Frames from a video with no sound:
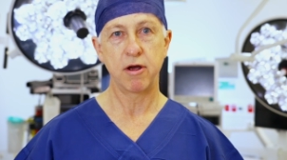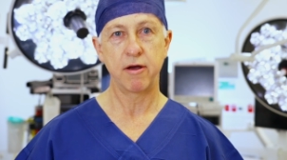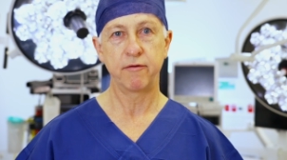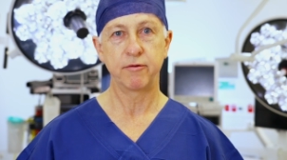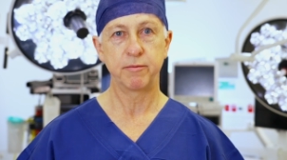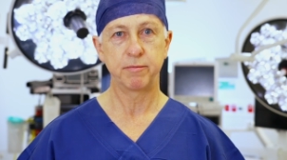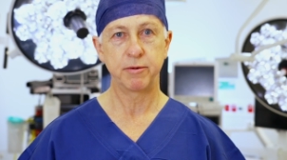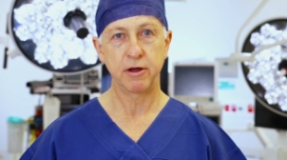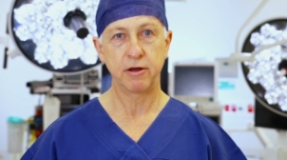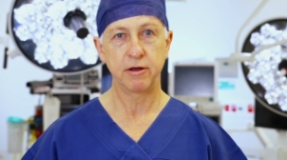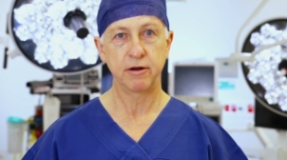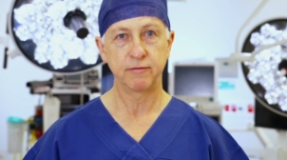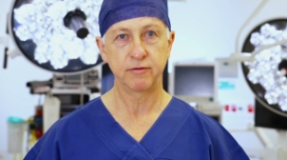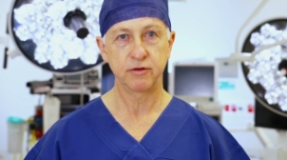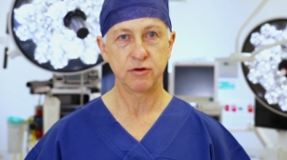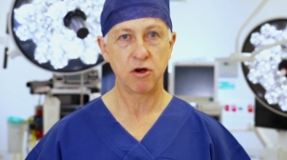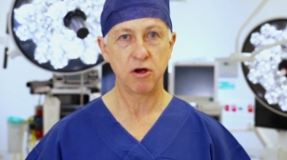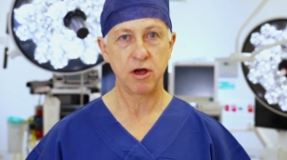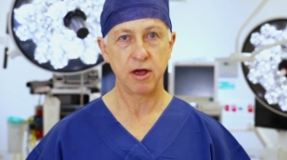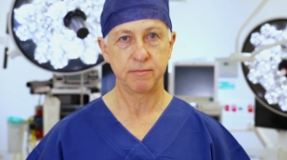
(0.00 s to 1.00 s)
over a period of
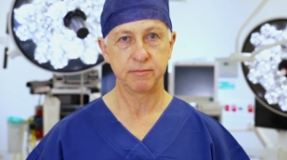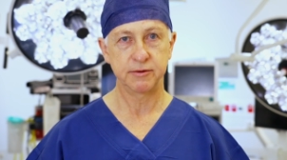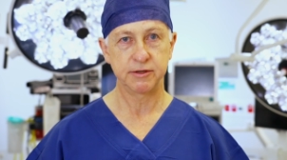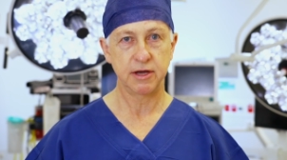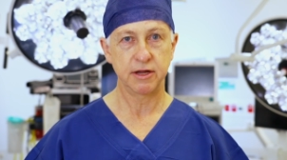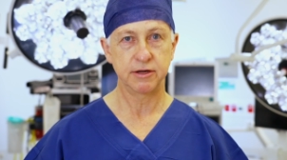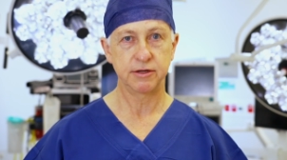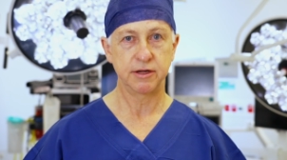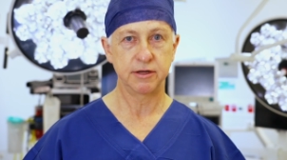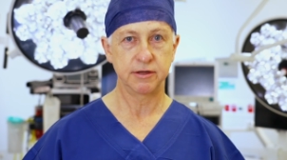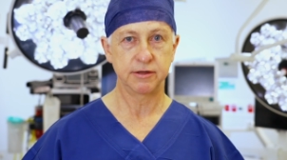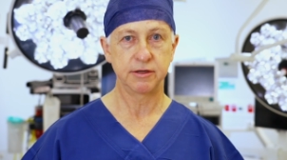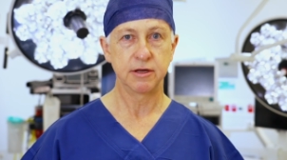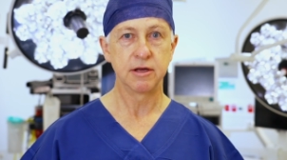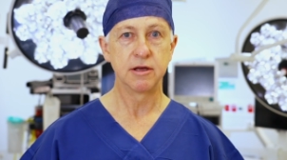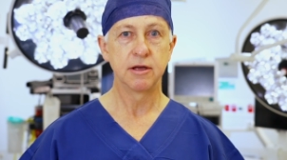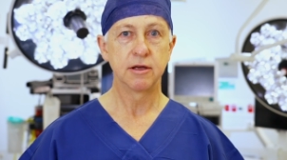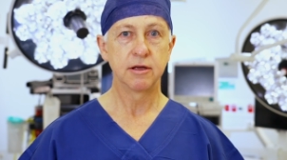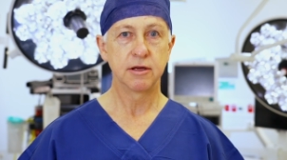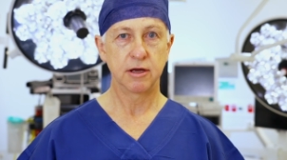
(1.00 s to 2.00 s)
time, such as
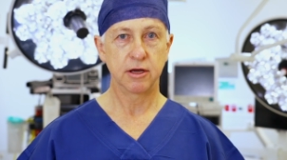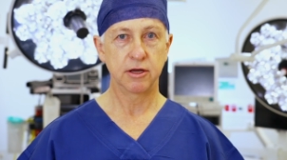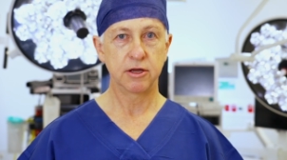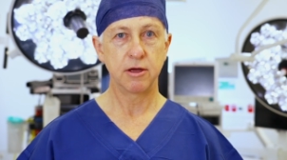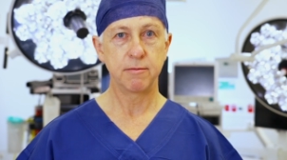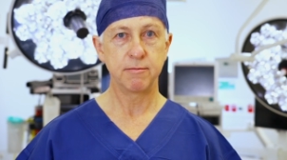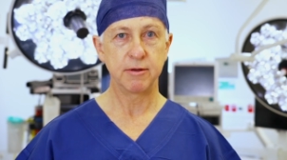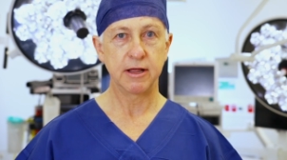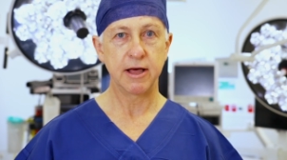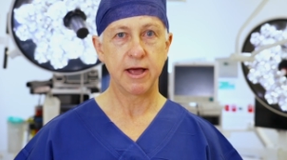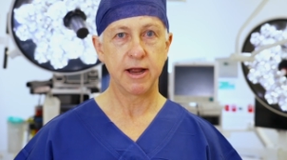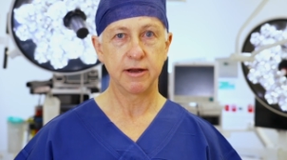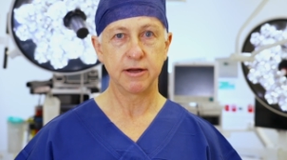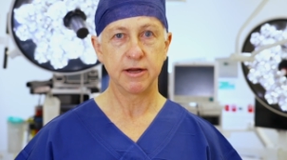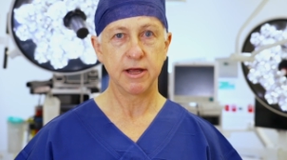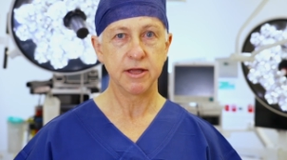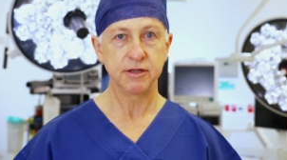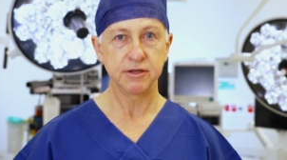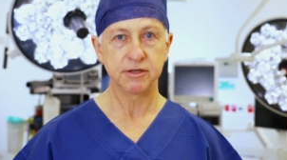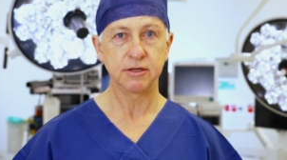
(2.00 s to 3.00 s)
accumulated
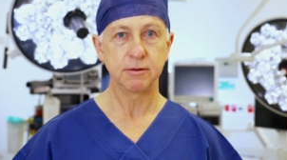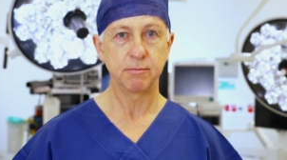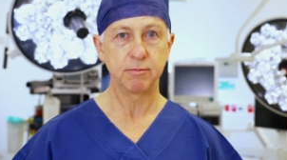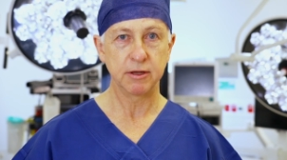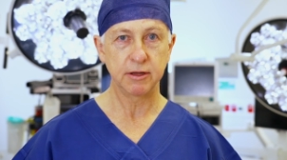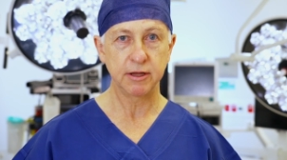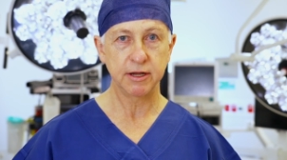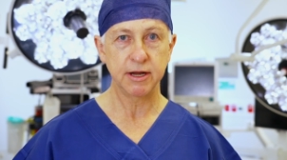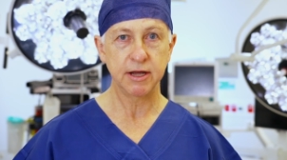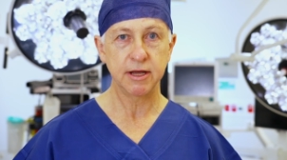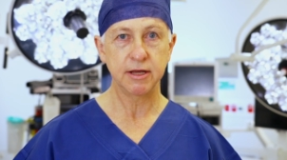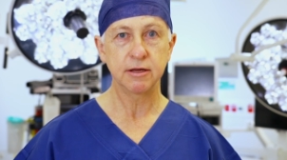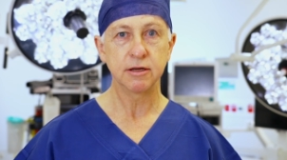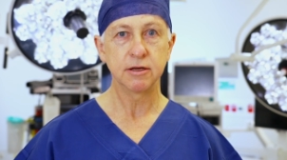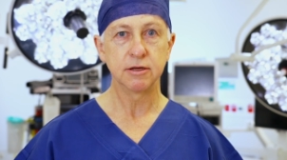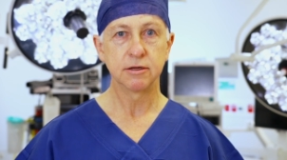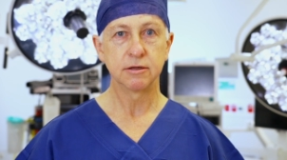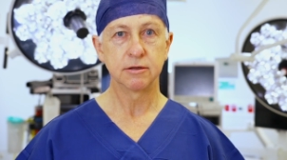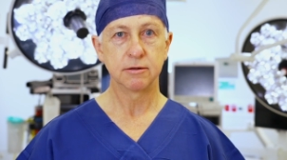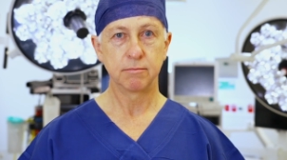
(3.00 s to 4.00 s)
instability,
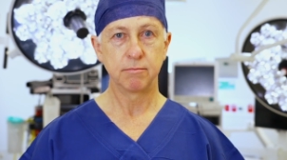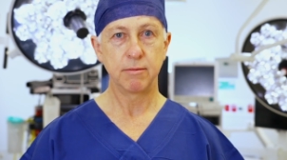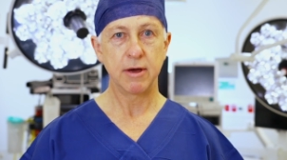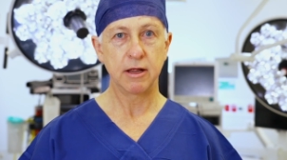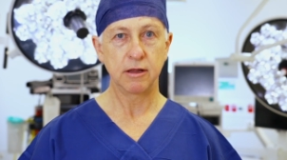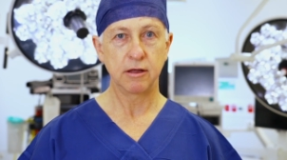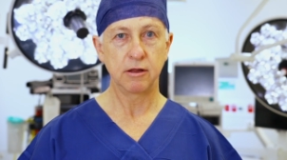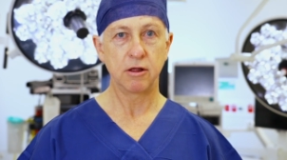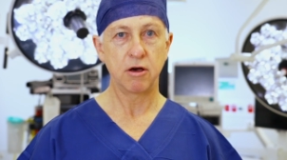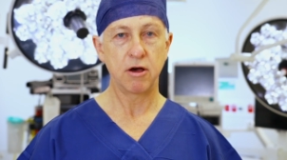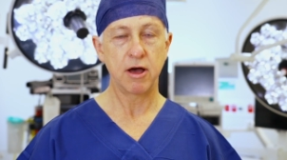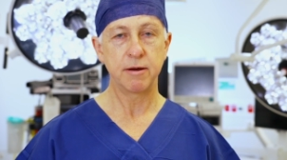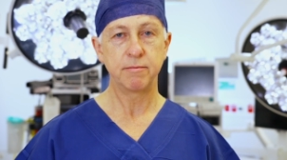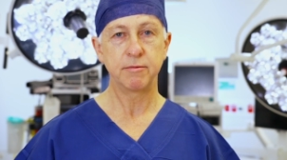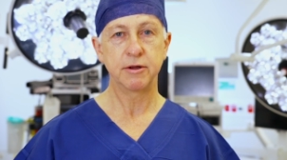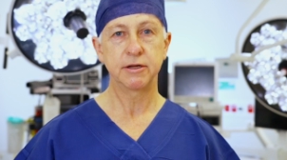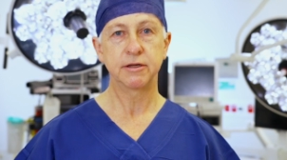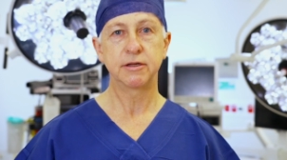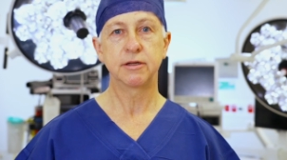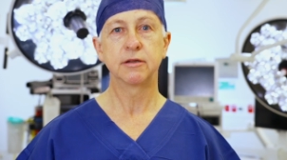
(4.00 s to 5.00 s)

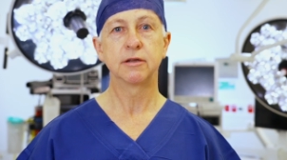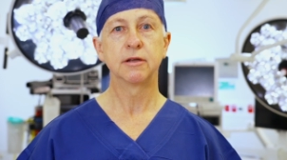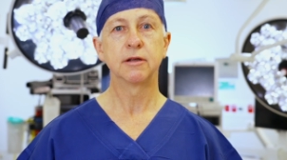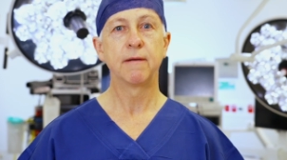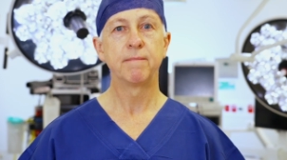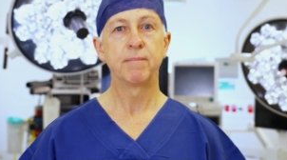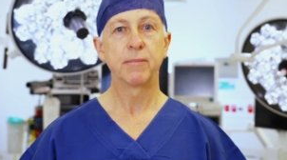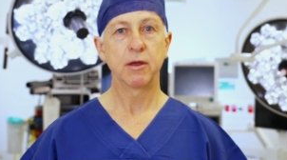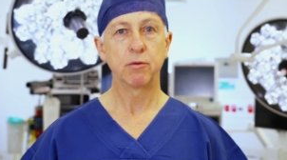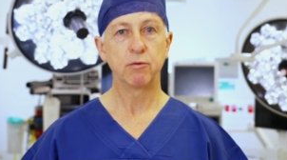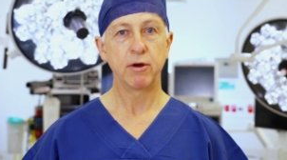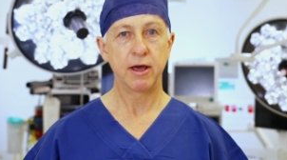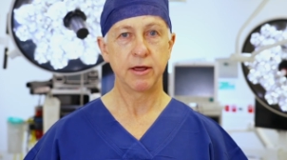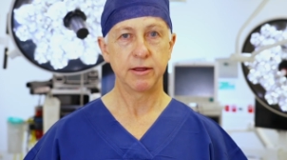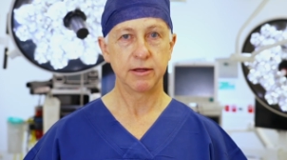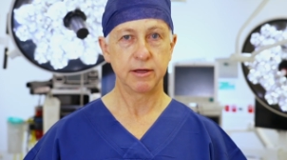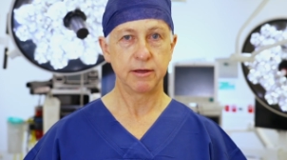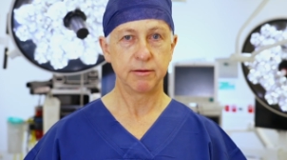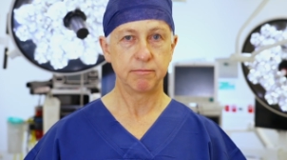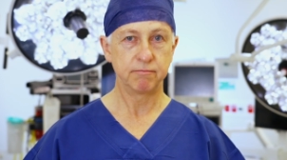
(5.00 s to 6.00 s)
malalignment, where
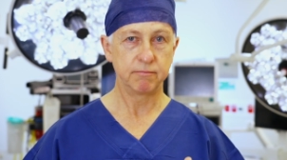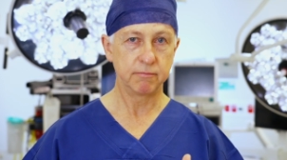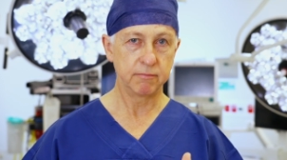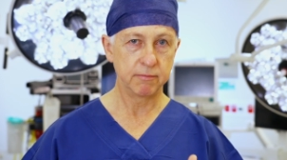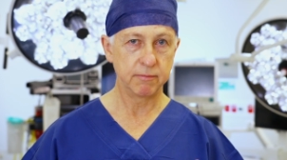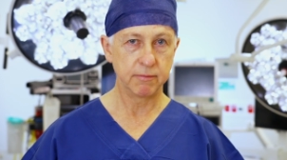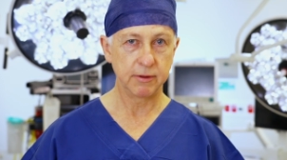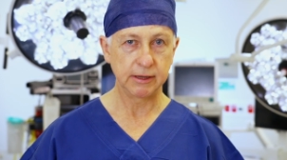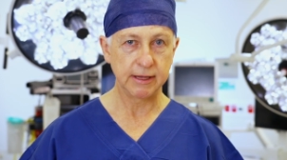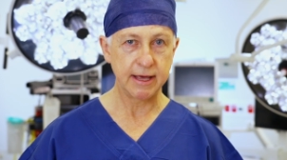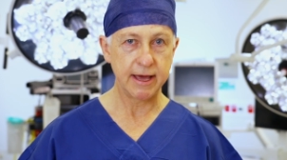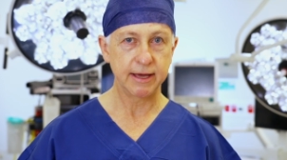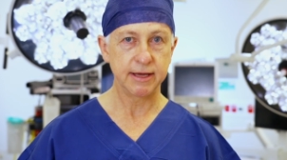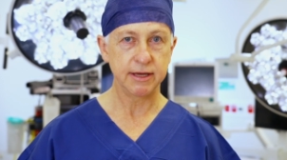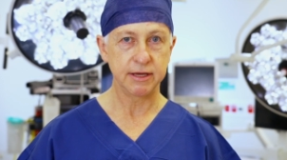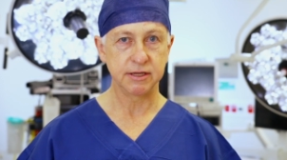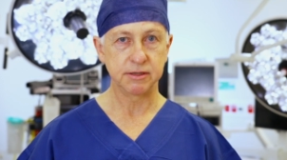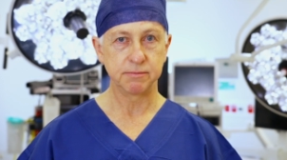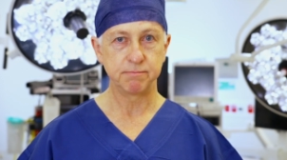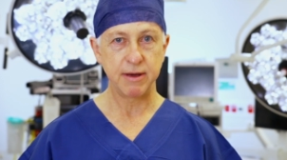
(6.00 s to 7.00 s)
the leg
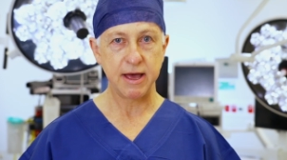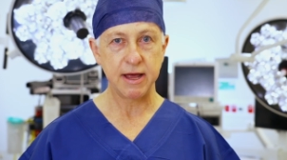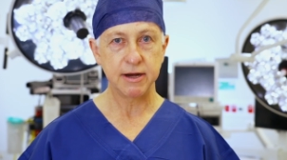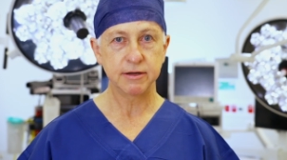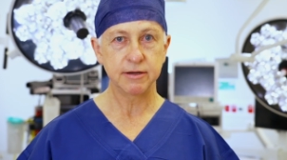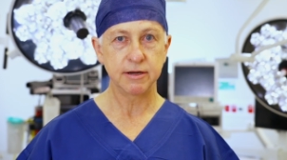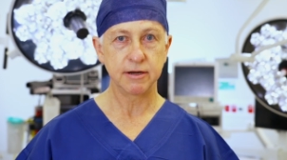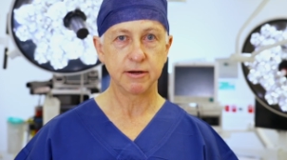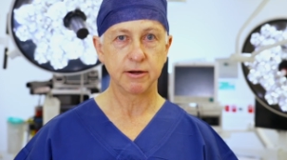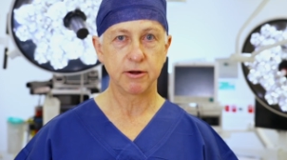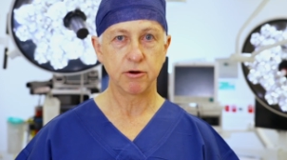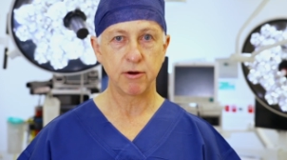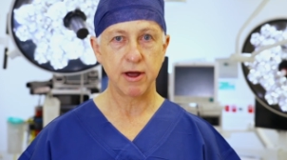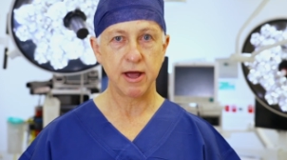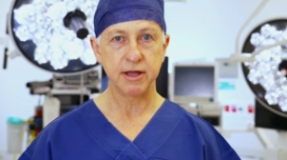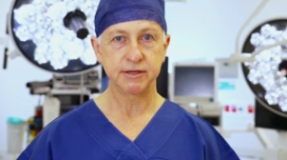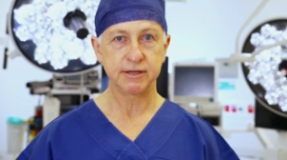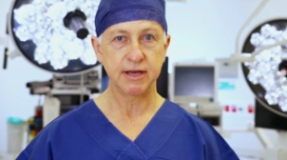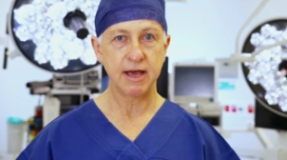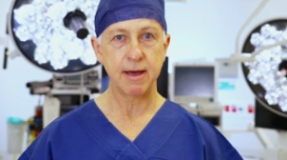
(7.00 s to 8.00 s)
is bent and
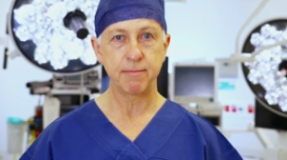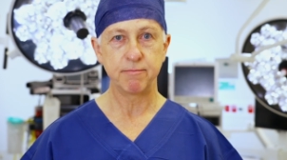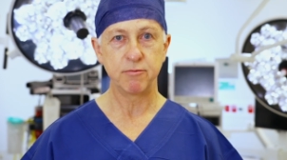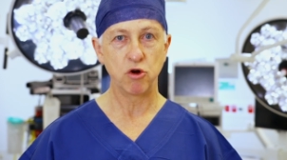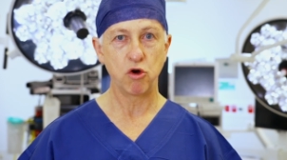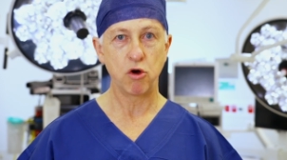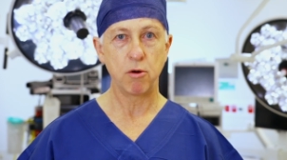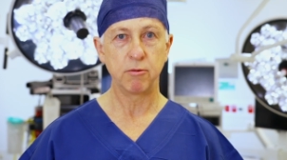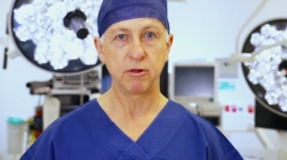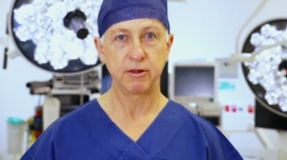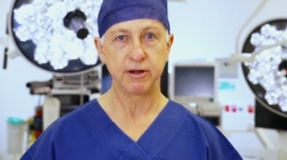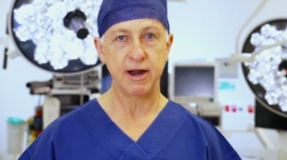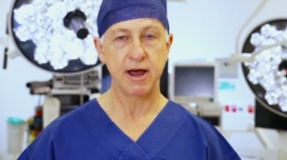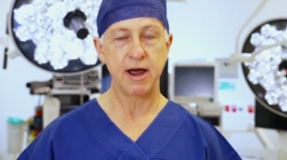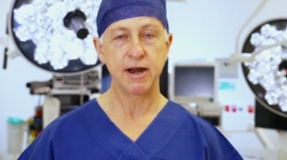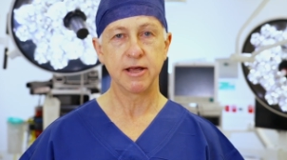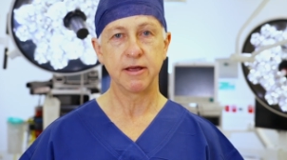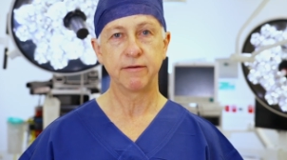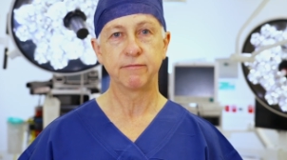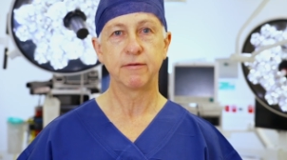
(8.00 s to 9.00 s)
creates abnormal and
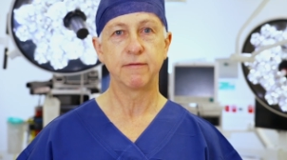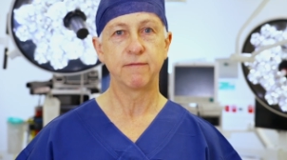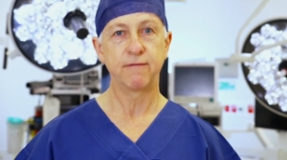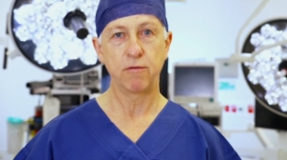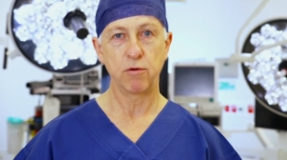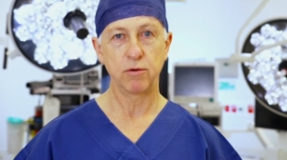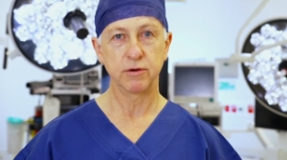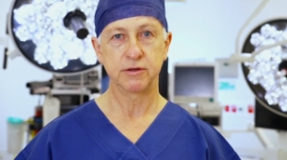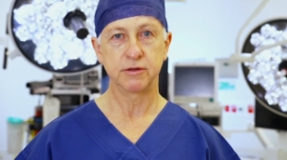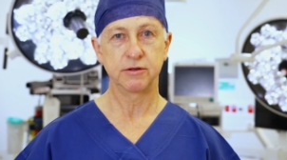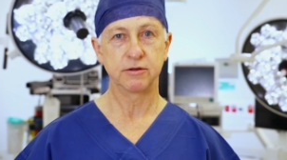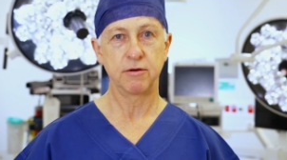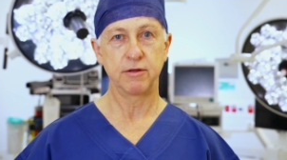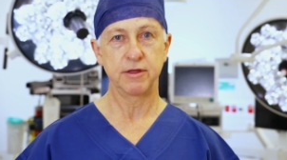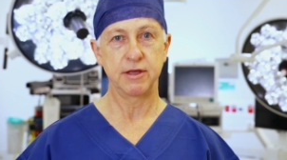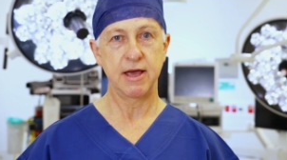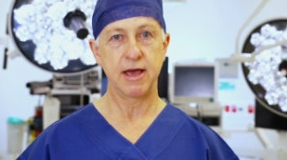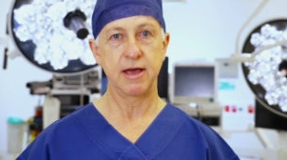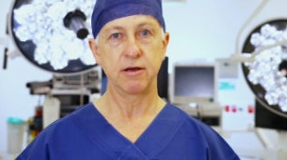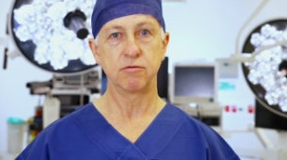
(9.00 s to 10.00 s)
uneven forces on
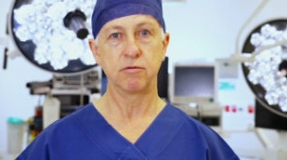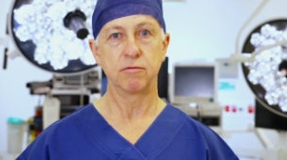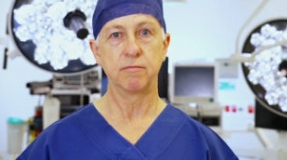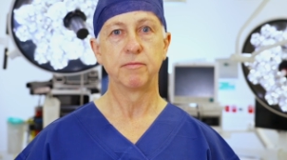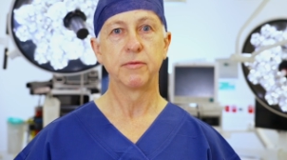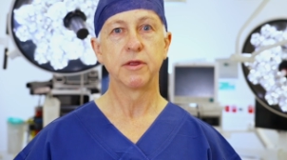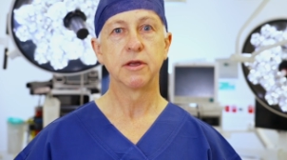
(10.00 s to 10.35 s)
the ankle.